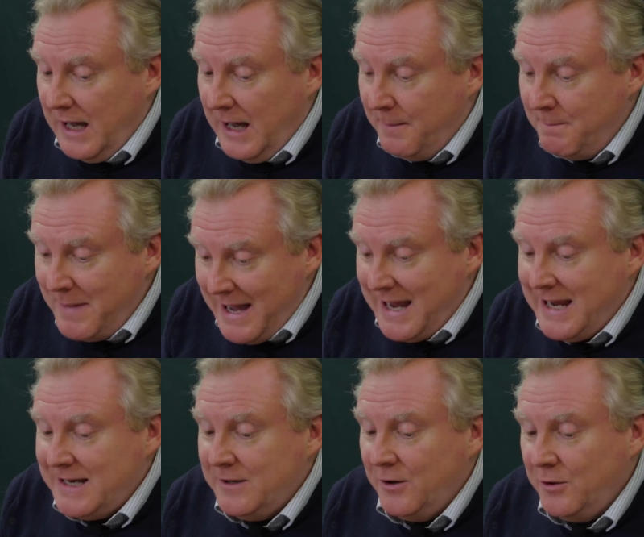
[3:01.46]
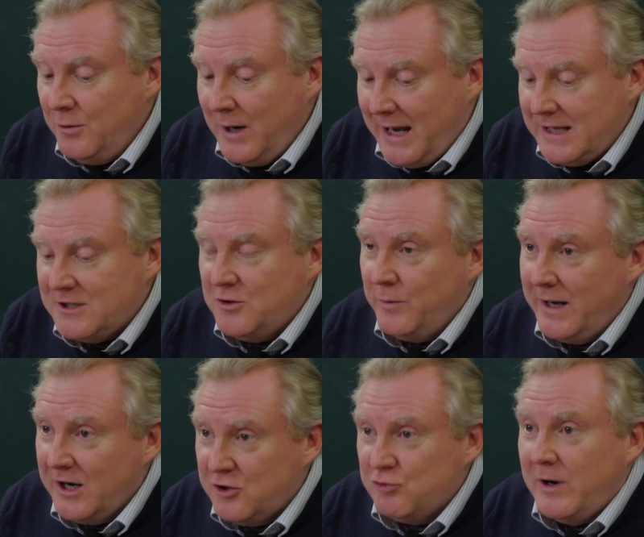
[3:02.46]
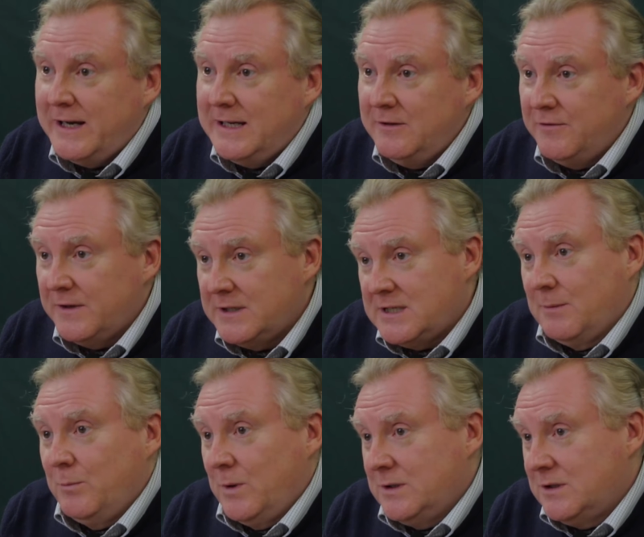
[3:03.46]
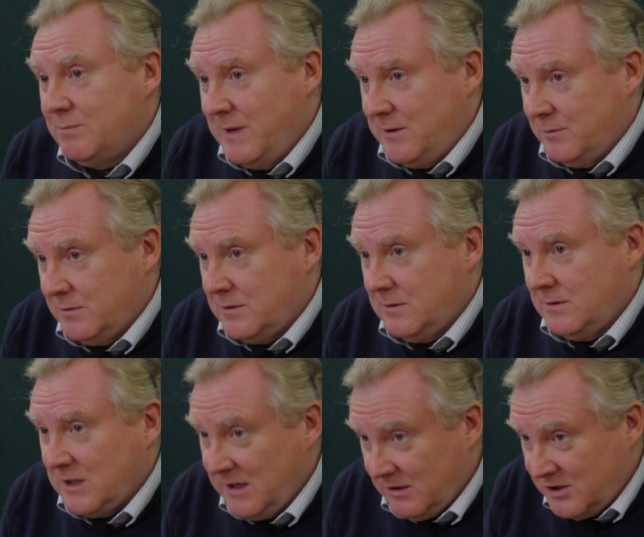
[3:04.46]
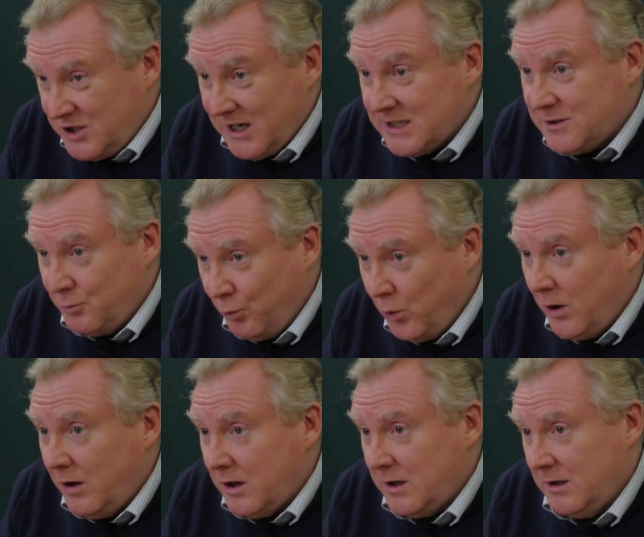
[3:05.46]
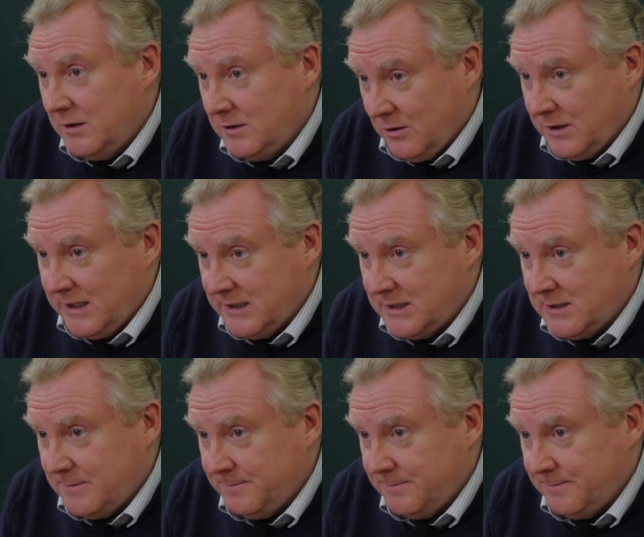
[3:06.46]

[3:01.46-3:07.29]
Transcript: a man who had to engrave someone's medals. They are just work dockets.